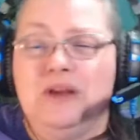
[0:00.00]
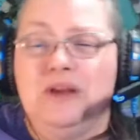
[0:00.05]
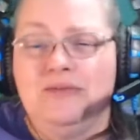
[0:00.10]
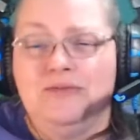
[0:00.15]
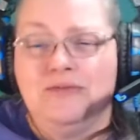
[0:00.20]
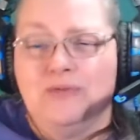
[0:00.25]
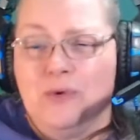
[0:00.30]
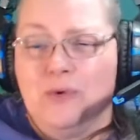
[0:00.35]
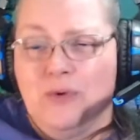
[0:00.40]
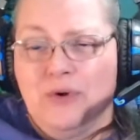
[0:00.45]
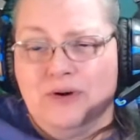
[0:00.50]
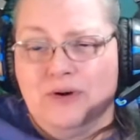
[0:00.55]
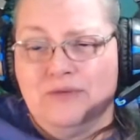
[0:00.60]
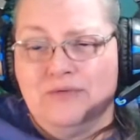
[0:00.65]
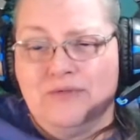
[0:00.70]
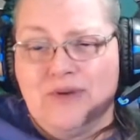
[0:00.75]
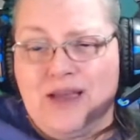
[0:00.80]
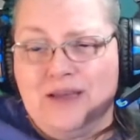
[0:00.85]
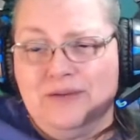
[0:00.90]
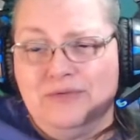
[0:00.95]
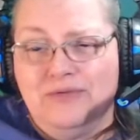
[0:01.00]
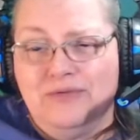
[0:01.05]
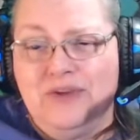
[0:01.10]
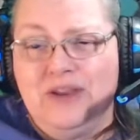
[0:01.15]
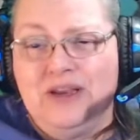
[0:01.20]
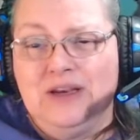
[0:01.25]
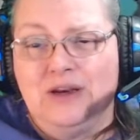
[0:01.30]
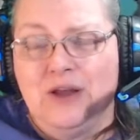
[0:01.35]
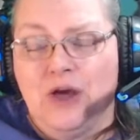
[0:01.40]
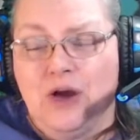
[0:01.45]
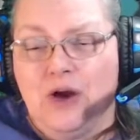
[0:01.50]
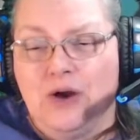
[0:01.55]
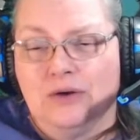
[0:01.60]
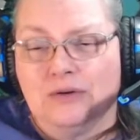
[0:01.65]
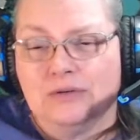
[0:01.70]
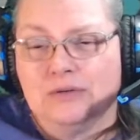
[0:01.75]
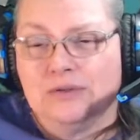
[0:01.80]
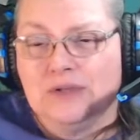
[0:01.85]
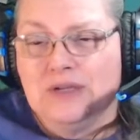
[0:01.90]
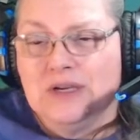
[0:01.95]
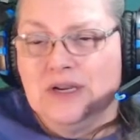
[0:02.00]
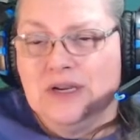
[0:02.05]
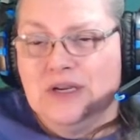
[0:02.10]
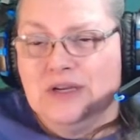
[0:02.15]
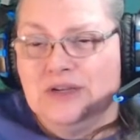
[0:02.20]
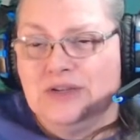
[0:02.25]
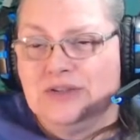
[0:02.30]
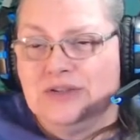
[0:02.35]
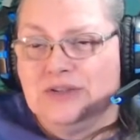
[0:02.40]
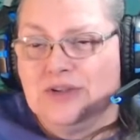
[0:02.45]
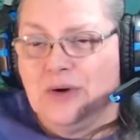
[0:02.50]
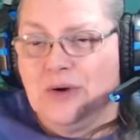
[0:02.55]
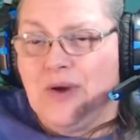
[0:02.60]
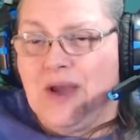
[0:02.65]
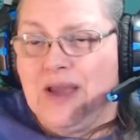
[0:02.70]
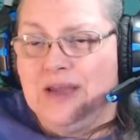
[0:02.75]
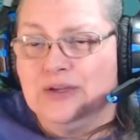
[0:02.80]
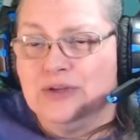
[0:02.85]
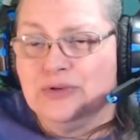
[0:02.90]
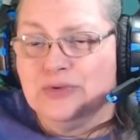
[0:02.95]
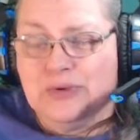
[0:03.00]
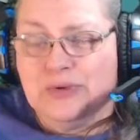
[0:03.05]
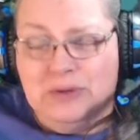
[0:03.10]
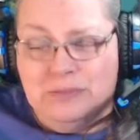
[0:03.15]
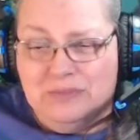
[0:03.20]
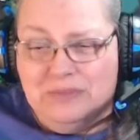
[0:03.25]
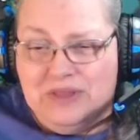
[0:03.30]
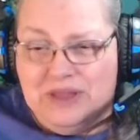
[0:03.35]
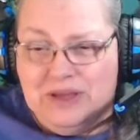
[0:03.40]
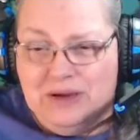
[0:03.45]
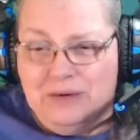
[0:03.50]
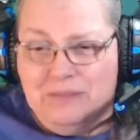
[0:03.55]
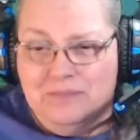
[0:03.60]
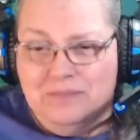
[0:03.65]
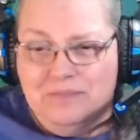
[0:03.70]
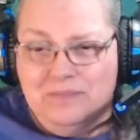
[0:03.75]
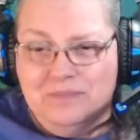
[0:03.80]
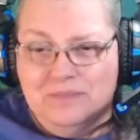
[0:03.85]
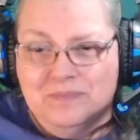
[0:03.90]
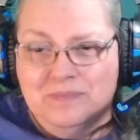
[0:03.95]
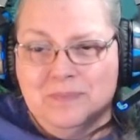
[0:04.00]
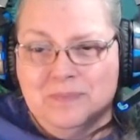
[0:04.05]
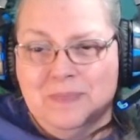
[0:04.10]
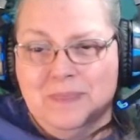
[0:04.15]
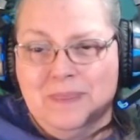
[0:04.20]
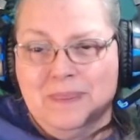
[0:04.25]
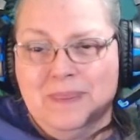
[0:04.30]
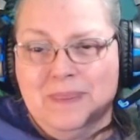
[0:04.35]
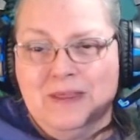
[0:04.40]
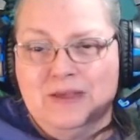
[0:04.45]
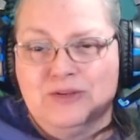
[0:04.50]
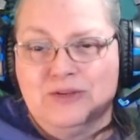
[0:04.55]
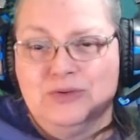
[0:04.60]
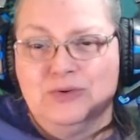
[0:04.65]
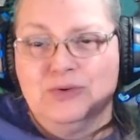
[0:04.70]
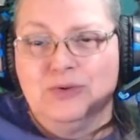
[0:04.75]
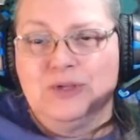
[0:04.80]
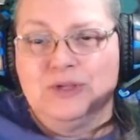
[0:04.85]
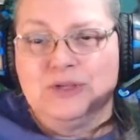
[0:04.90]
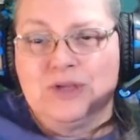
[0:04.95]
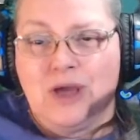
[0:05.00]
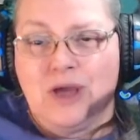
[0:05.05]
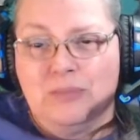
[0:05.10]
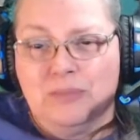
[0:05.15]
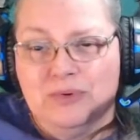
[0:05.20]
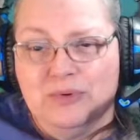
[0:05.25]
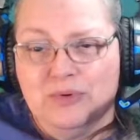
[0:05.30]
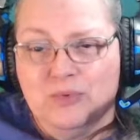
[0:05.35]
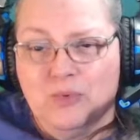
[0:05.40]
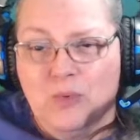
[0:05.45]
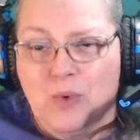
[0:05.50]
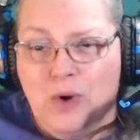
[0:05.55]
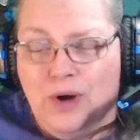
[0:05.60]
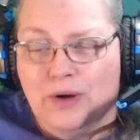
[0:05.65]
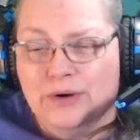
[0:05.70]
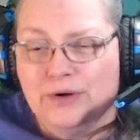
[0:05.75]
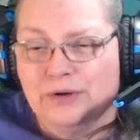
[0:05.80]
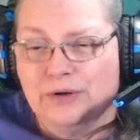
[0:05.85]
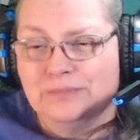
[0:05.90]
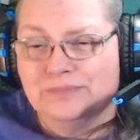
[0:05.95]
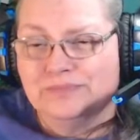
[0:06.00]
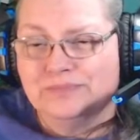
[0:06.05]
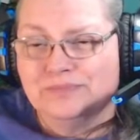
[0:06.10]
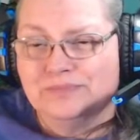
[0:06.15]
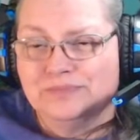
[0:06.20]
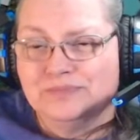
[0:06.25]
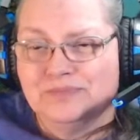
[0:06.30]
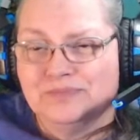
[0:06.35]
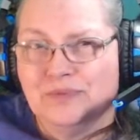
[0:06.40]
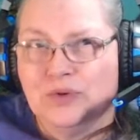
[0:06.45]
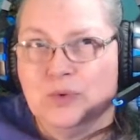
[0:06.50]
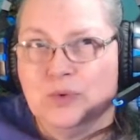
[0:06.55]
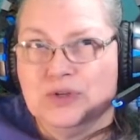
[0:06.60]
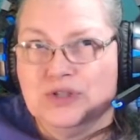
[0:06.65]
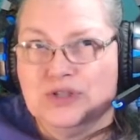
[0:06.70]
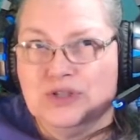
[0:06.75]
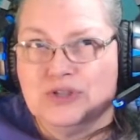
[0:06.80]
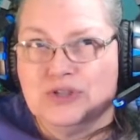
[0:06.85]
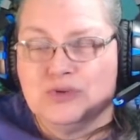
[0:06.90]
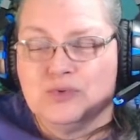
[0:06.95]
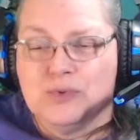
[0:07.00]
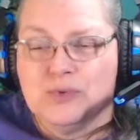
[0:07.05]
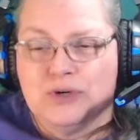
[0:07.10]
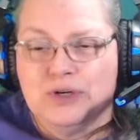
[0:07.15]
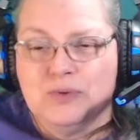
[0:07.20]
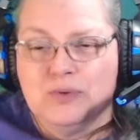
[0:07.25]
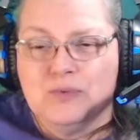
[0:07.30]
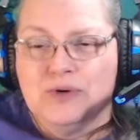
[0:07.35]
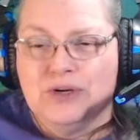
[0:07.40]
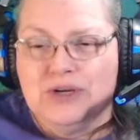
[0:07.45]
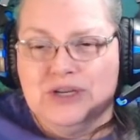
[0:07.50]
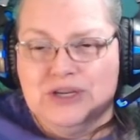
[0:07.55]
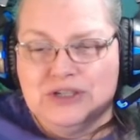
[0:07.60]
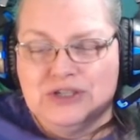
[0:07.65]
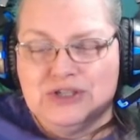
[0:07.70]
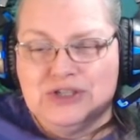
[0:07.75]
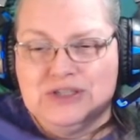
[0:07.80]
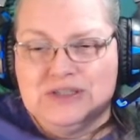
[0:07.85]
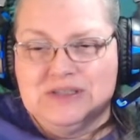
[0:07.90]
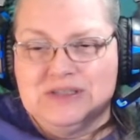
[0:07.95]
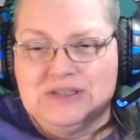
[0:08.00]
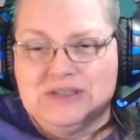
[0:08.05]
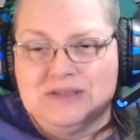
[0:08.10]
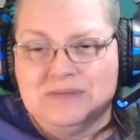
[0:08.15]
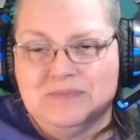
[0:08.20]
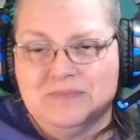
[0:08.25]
4 and 5 feet long. So I trim them to the top of the water, which is 21 inches.